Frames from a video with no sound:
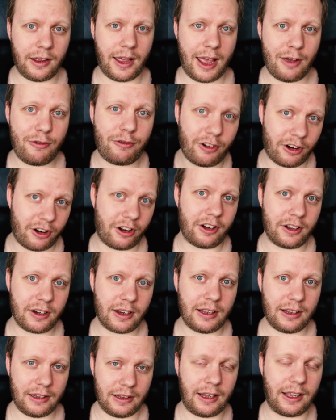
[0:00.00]
effort,
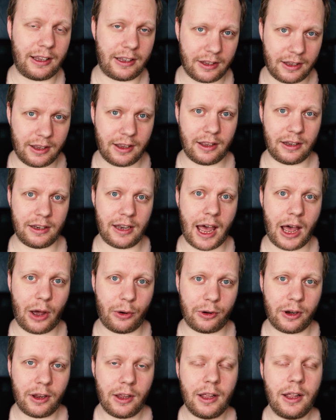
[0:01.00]
like a, a
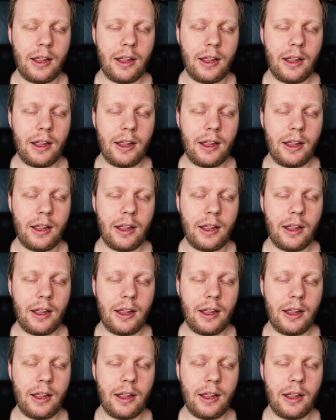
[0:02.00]
noun.